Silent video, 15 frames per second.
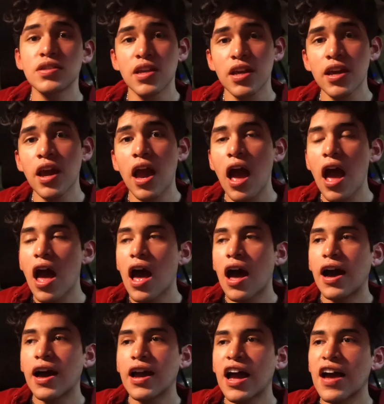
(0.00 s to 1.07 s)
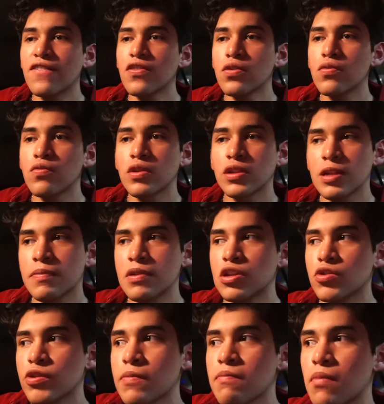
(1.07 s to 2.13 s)
saying, I haven't really been
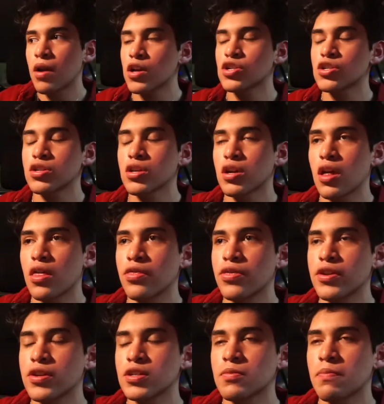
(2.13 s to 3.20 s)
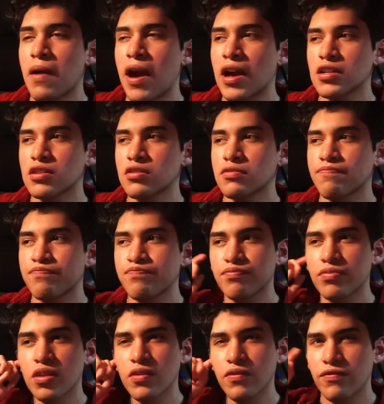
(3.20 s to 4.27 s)
doing much these past
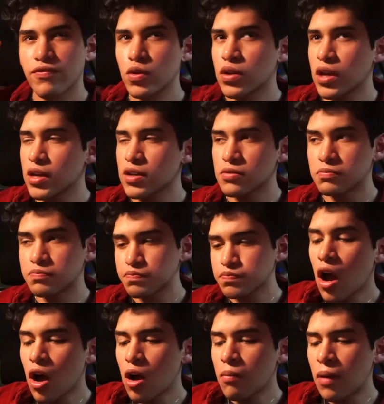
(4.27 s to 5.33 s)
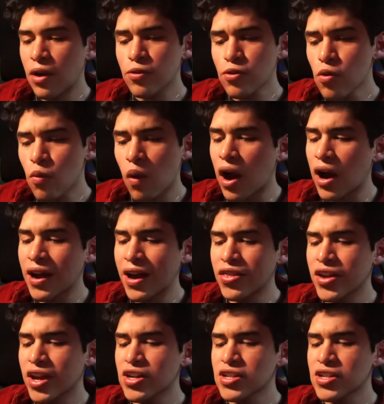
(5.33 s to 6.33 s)
few days. Um, I don't know why. I think I